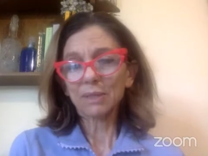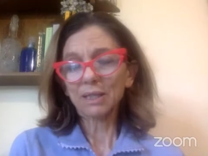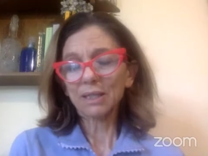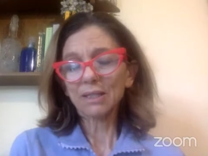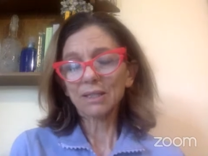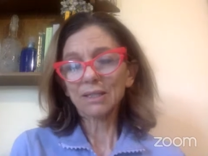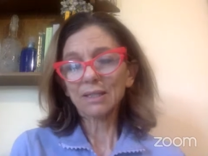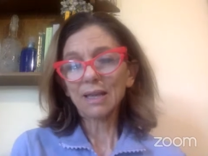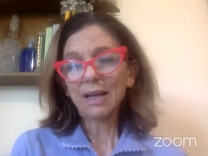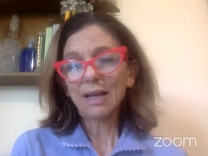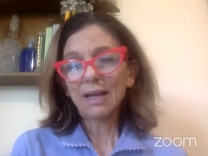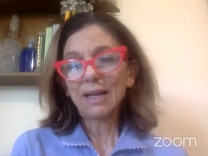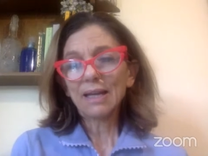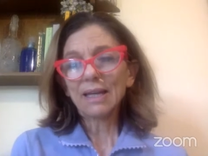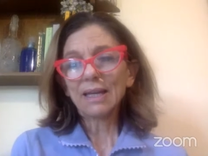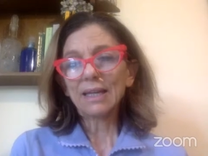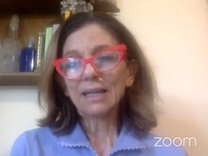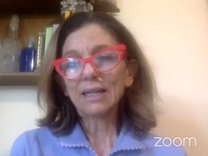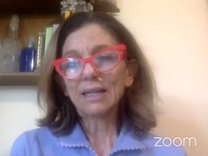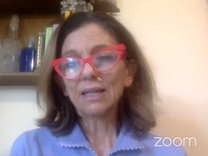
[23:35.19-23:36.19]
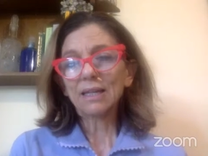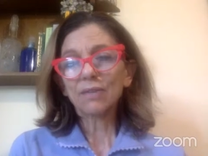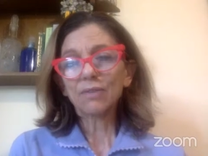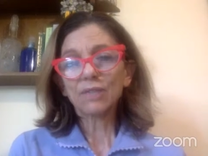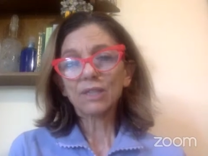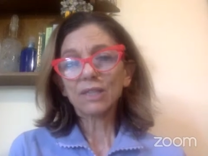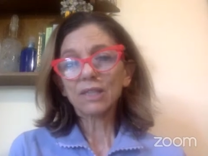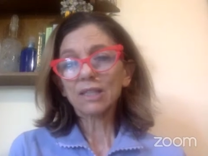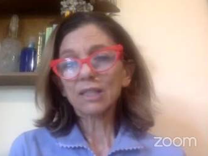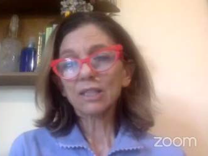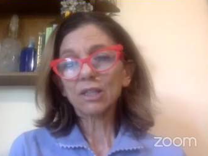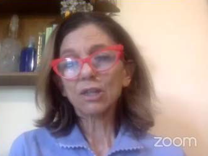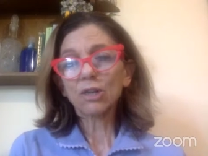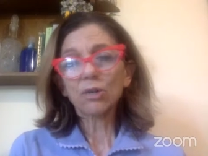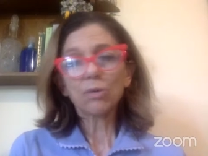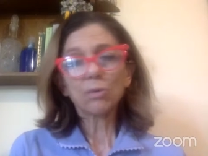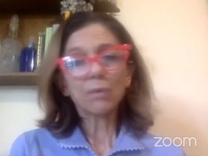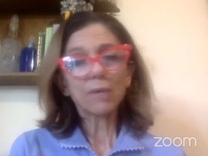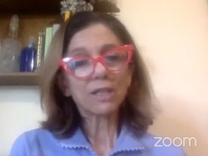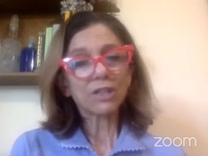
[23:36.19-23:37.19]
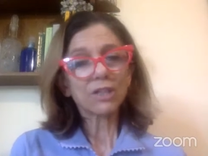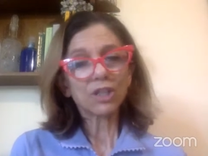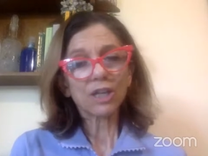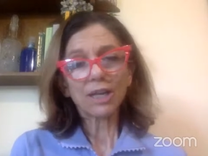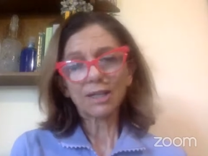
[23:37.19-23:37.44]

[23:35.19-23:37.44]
because it gives us so much